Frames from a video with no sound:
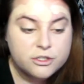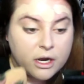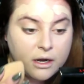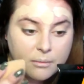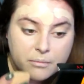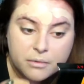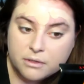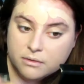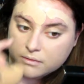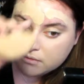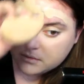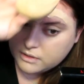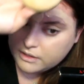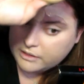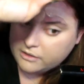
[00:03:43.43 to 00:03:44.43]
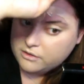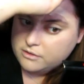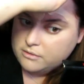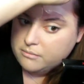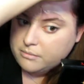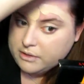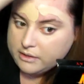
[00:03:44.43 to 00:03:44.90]
job. I
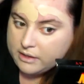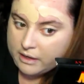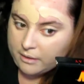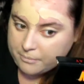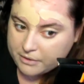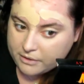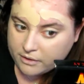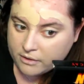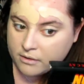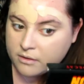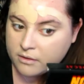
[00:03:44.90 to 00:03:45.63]
couldn't be happier.